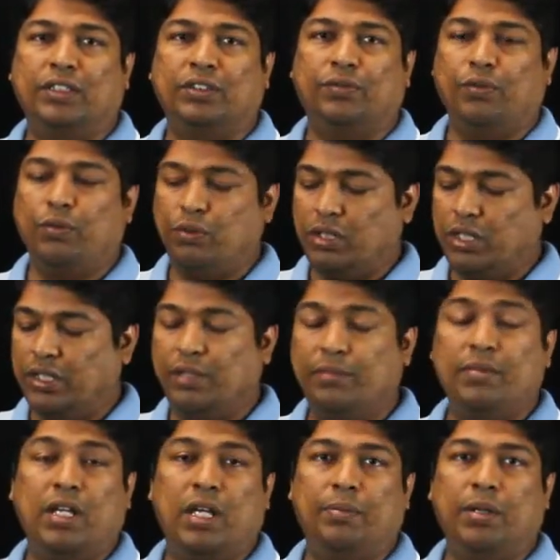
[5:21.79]
So
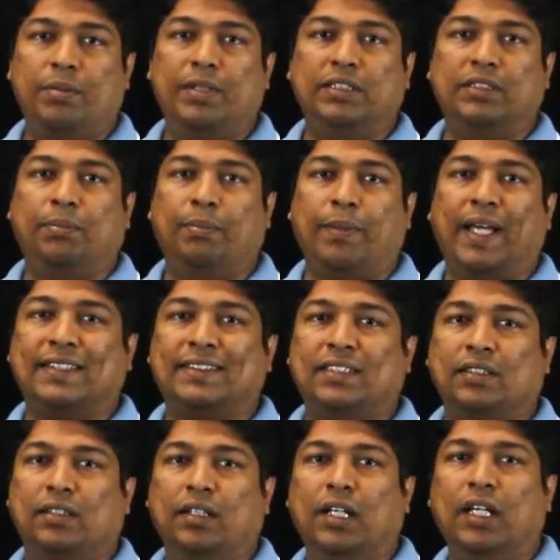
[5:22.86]
400 mm is a
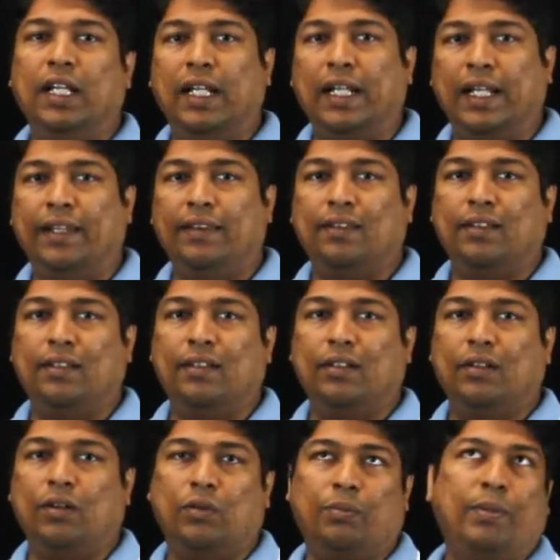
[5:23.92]
max length
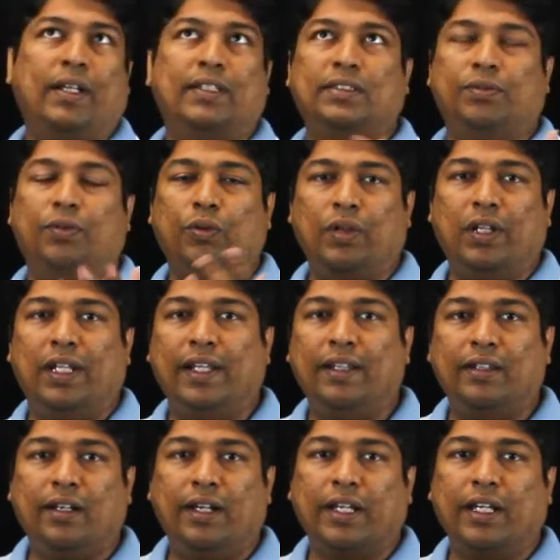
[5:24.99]
or max focal
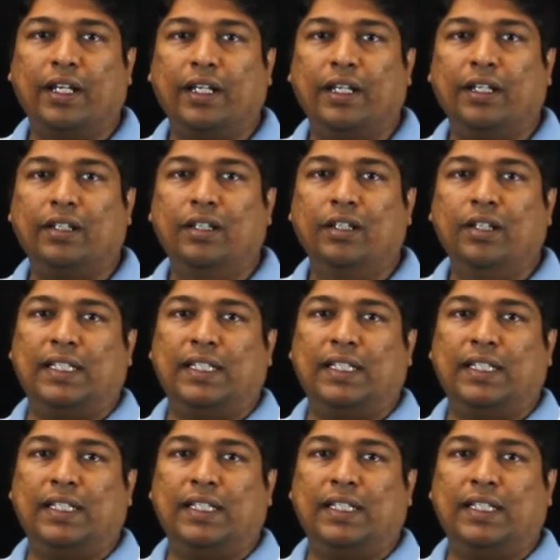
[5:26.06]
length I can get.